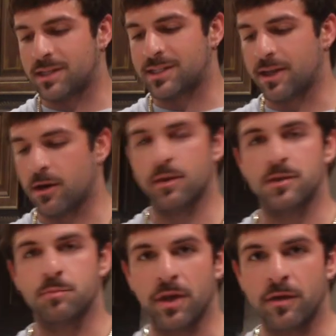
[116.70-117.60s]
sit on
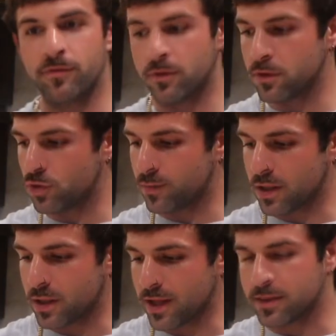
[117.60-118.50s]
this plate for a little
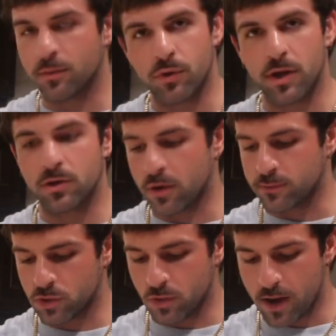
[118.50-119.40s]
bit. Let the
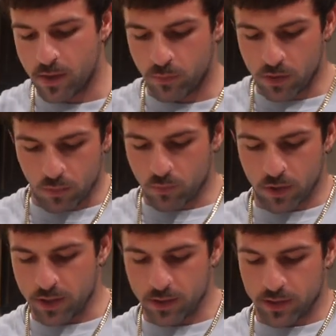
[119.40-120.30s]
breadcrumbs grab. We don't
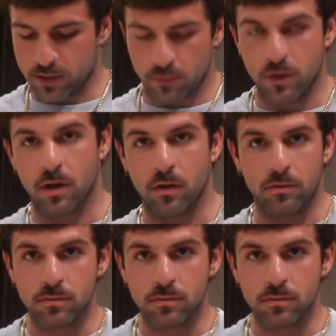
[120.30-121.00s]
want to let them, you know.